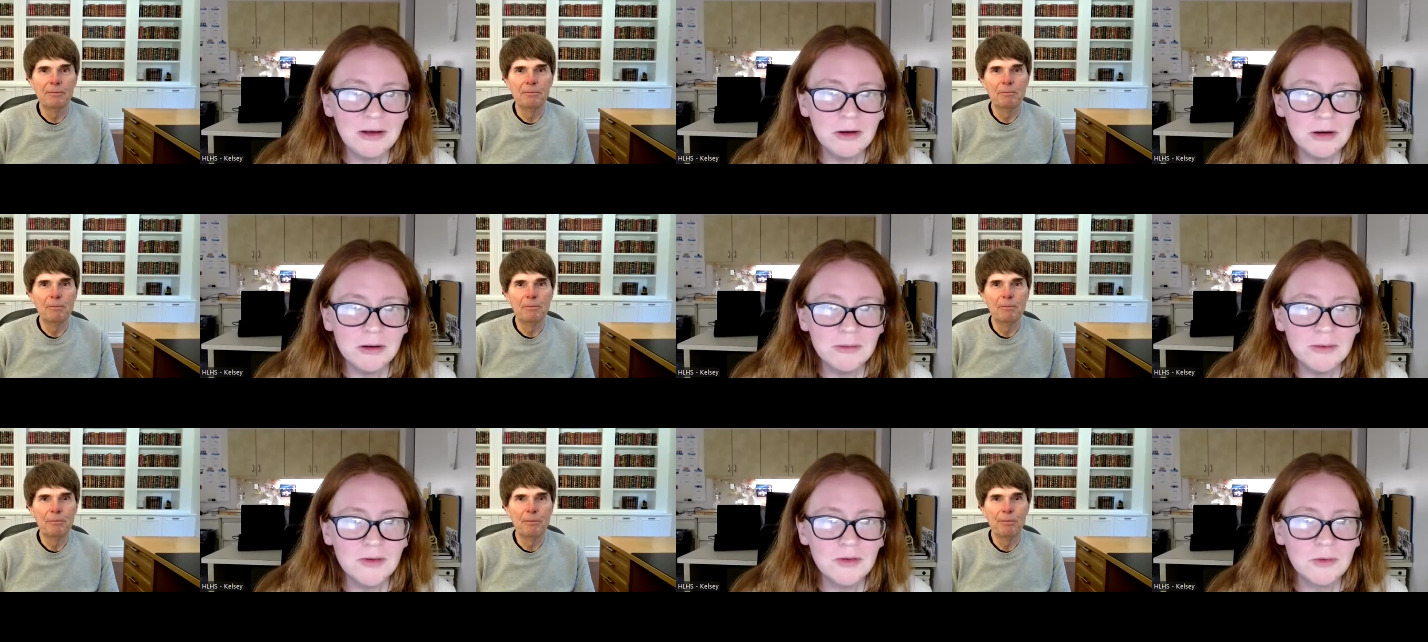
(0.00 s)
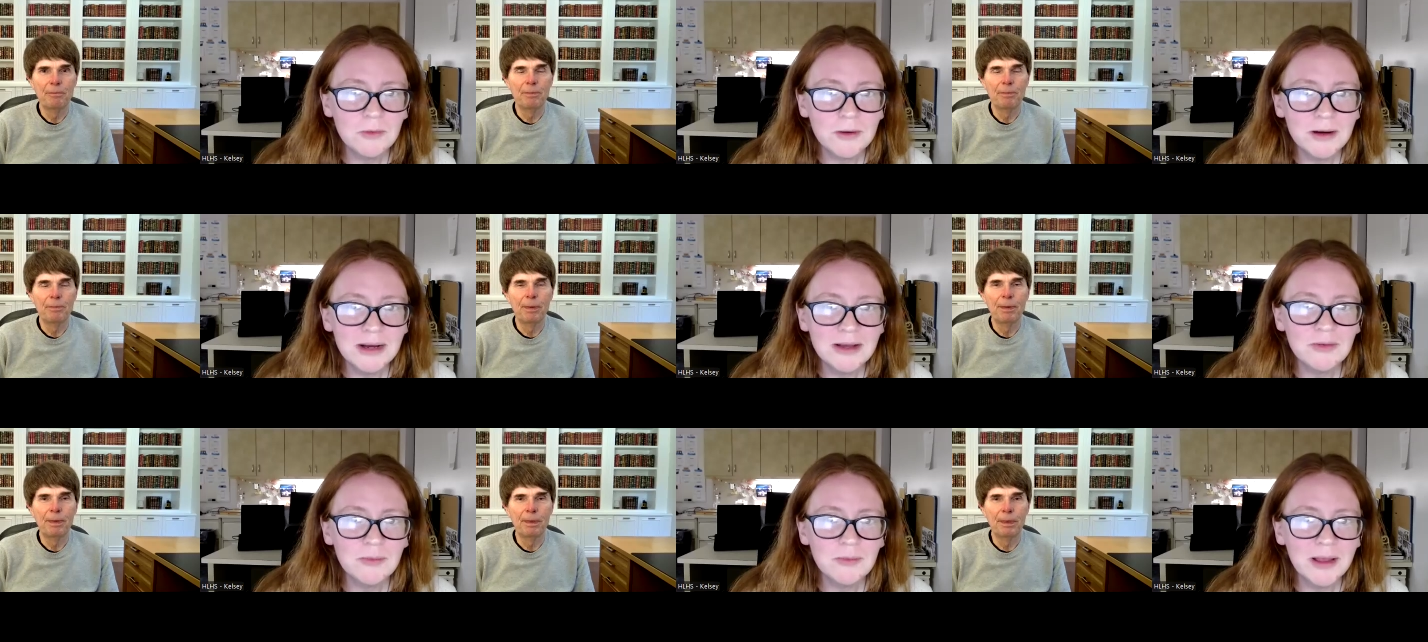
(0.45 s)
Speaker 1: in your newest
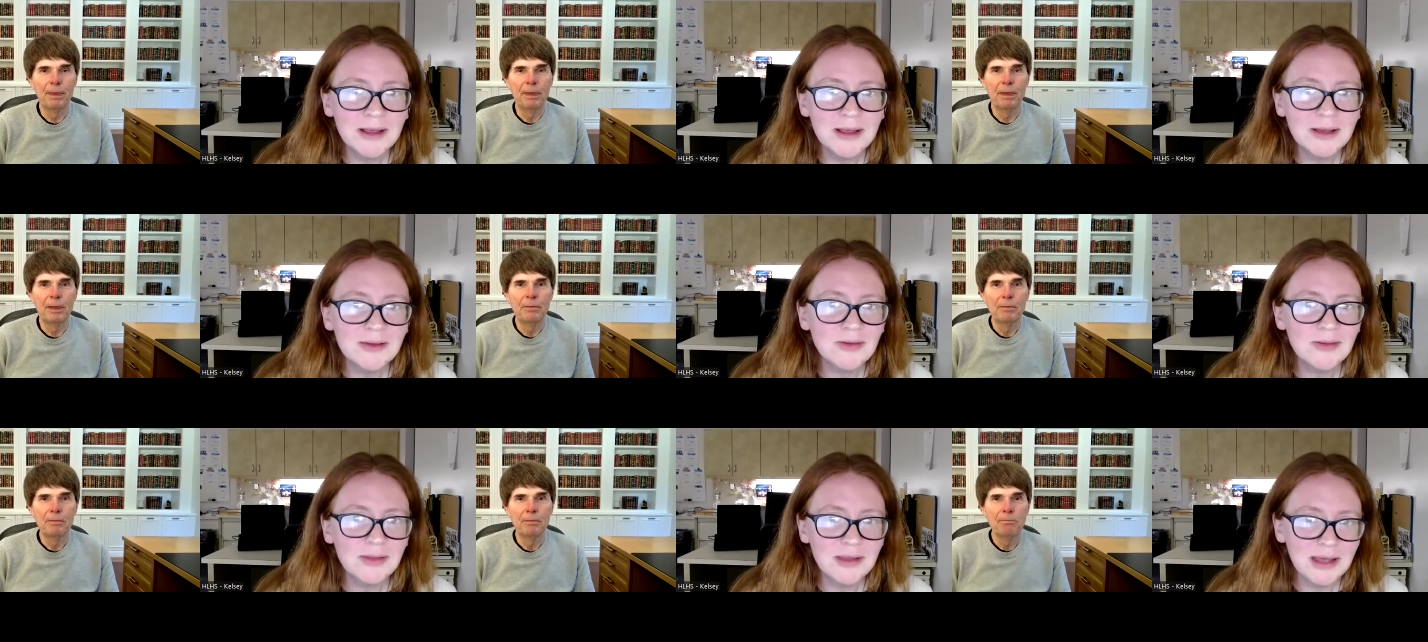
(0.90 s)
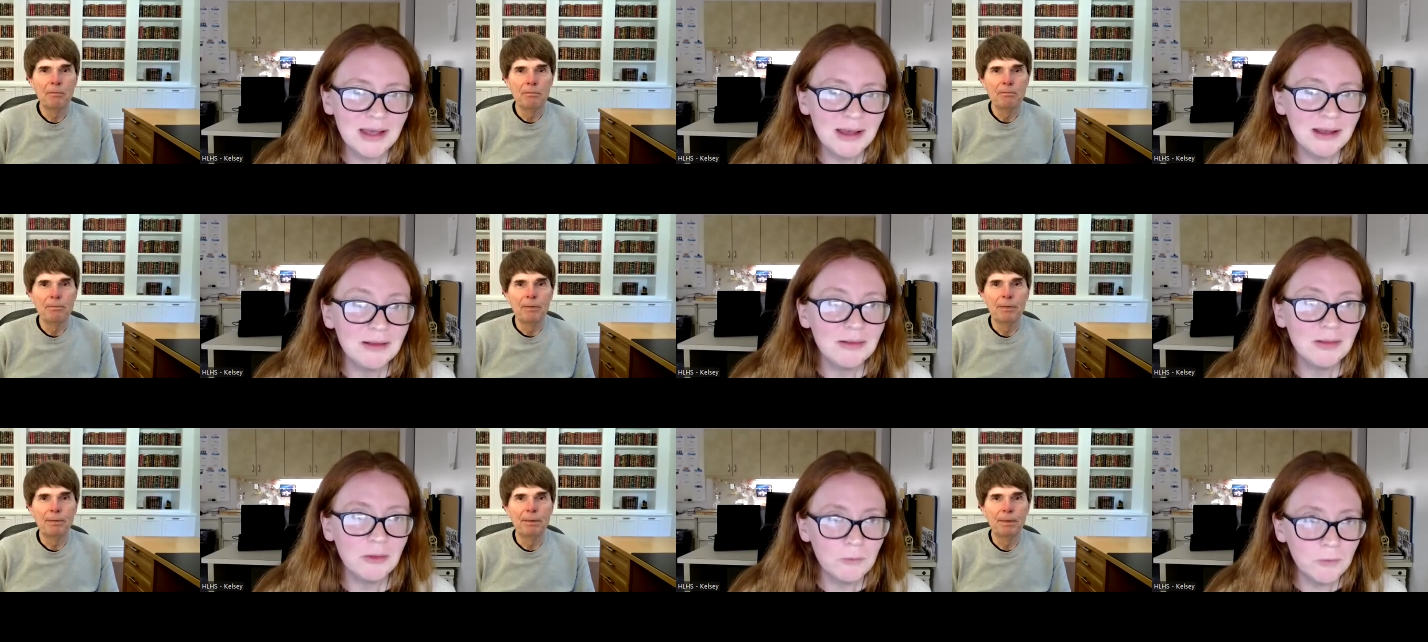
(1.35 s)
story as well as
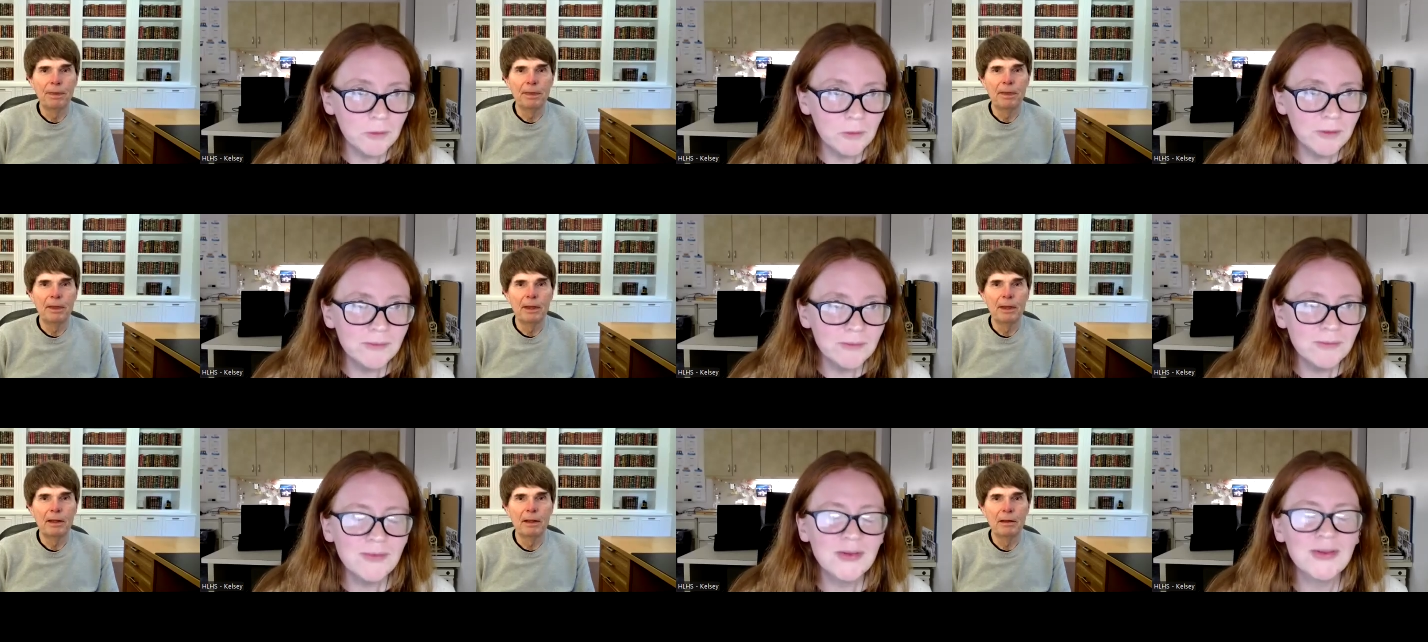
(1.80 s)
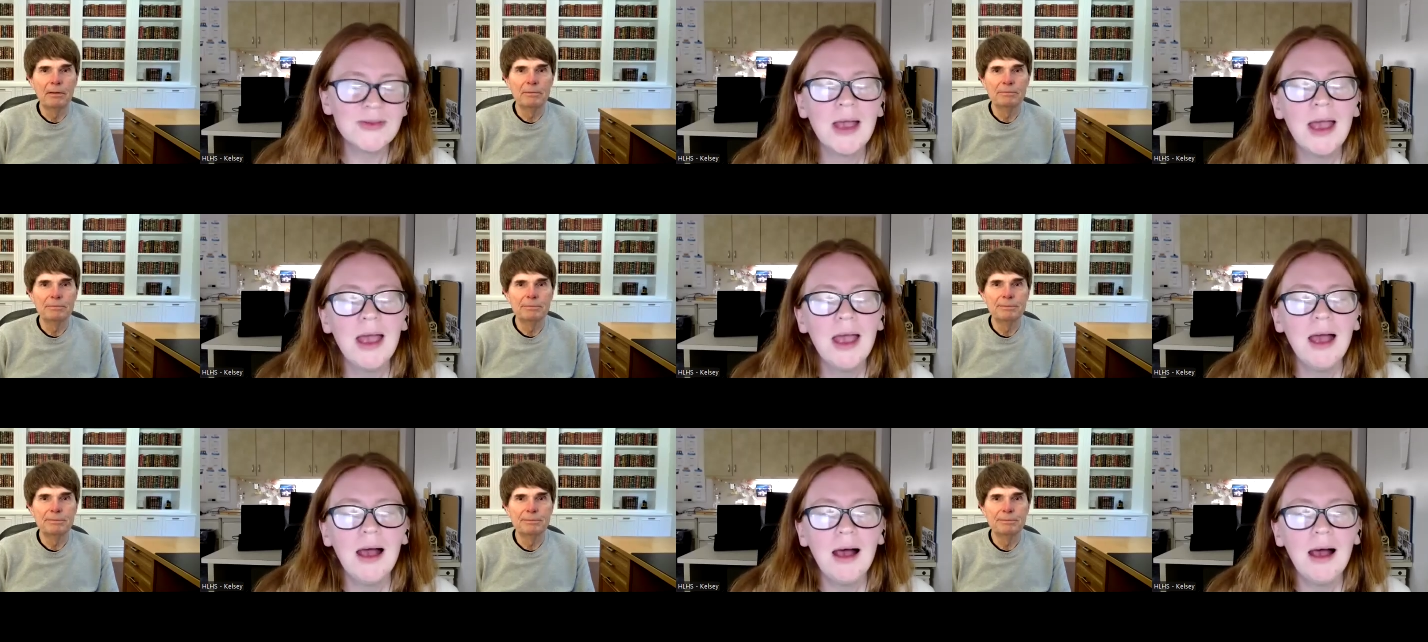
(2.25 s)
the the wolves